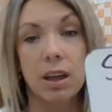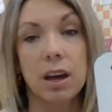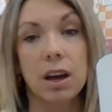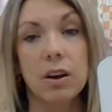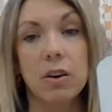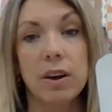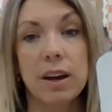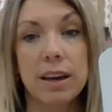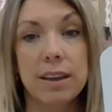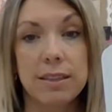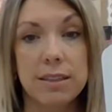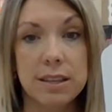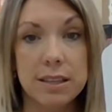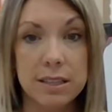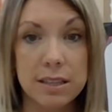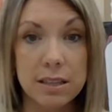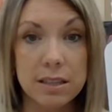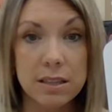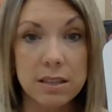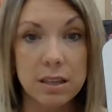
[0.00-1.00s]
All right,
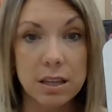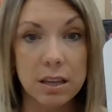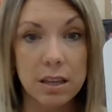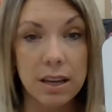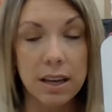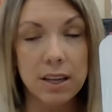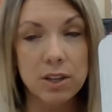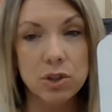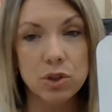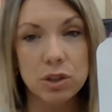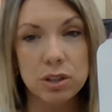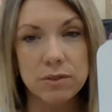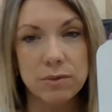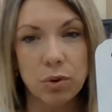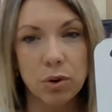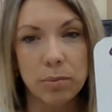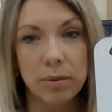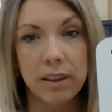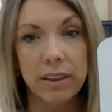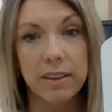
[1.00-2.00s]
this is the interest
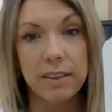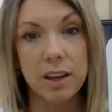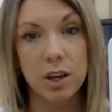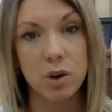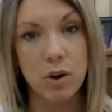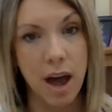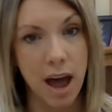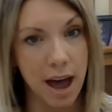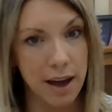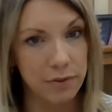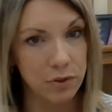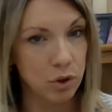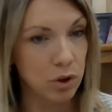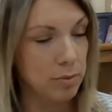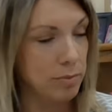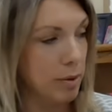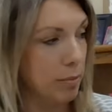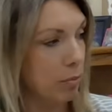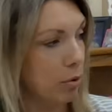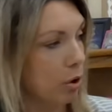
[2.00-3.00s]
formula that you have to
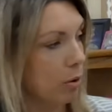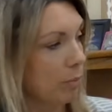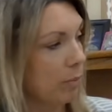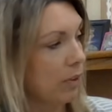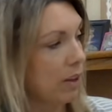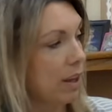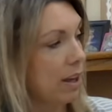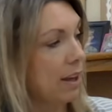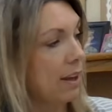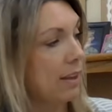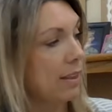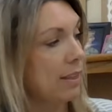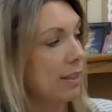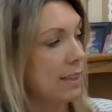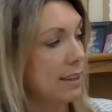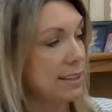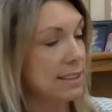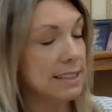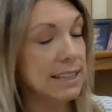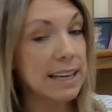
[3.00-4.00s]
remember.
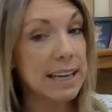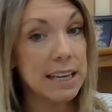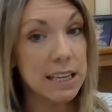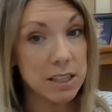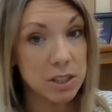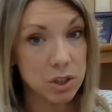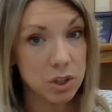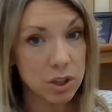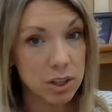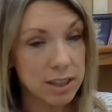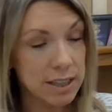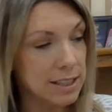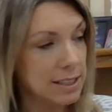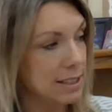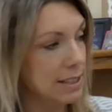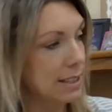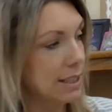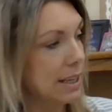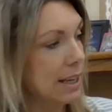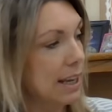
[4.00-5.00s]
This
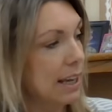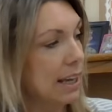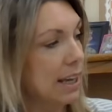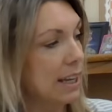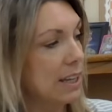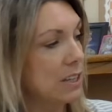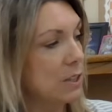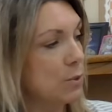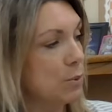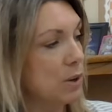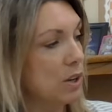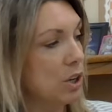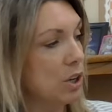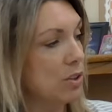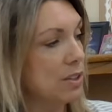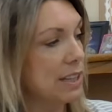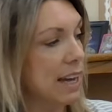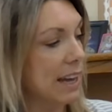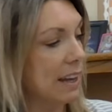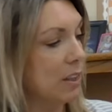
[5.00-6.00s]
interest is when you
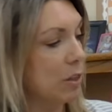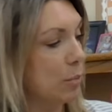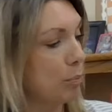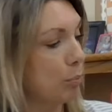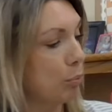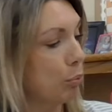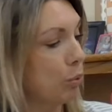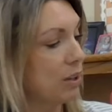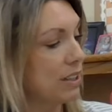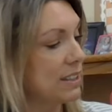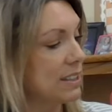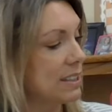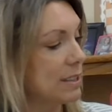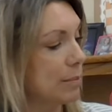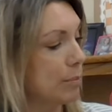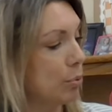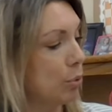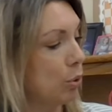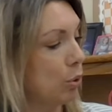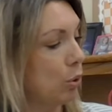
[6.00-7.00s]
take the
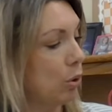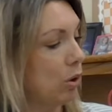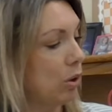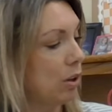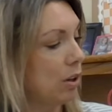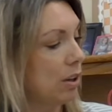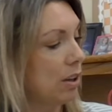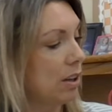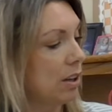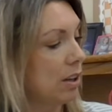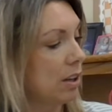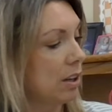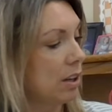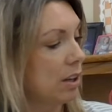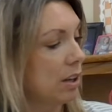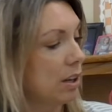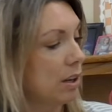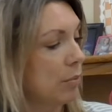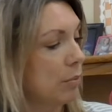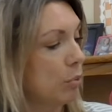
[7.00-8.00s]
principal.
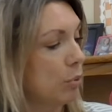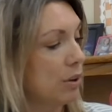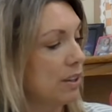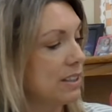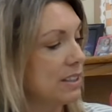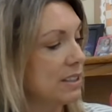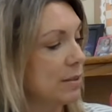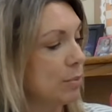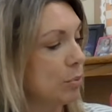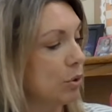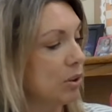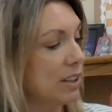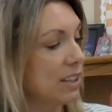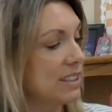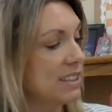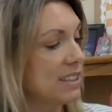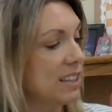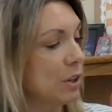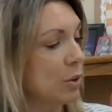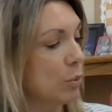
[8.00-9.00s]
Principal
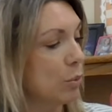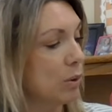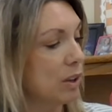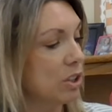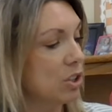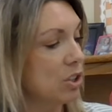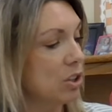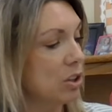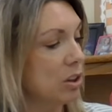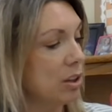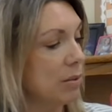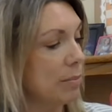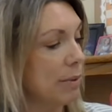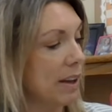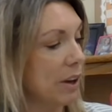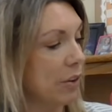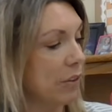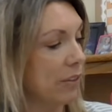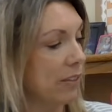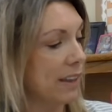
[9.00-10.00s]
is the original
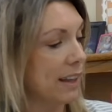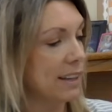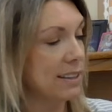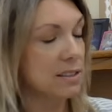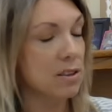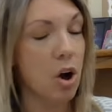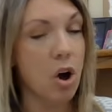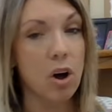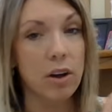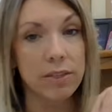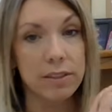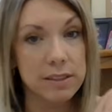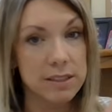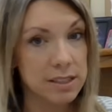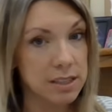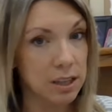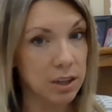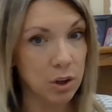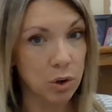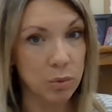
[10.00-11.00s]
amount that is on the
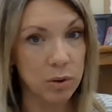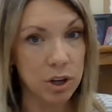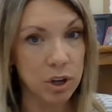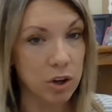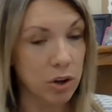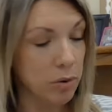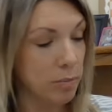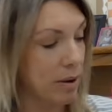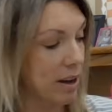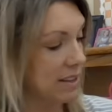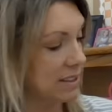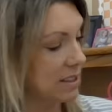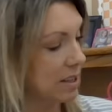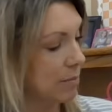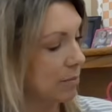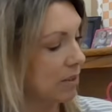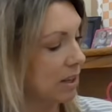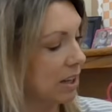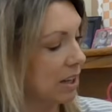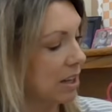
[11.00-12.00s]
sticker when you go to buy
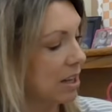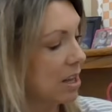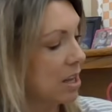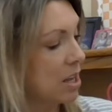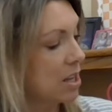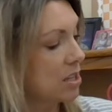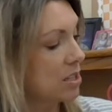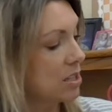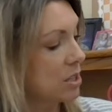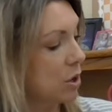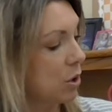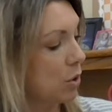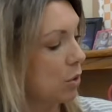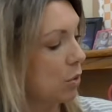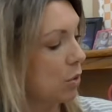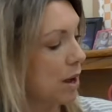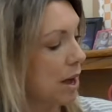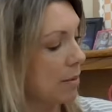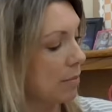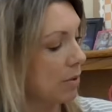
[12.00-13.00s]
something.
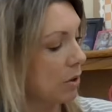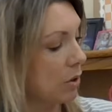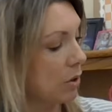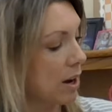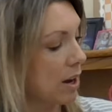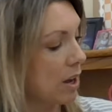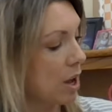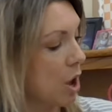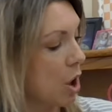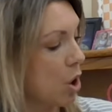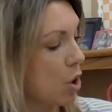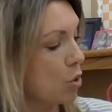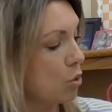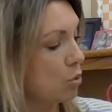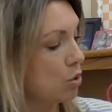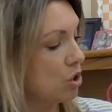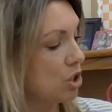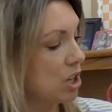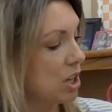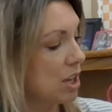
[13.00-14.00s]
So I'm going to write
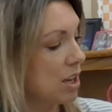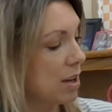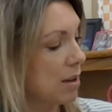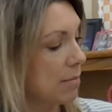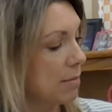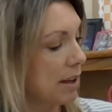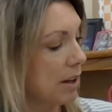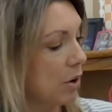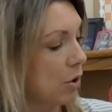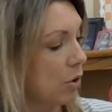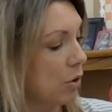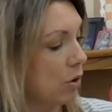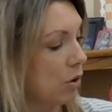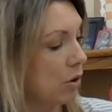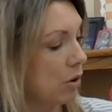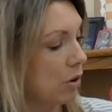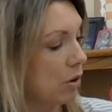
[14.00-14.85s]
OG amount.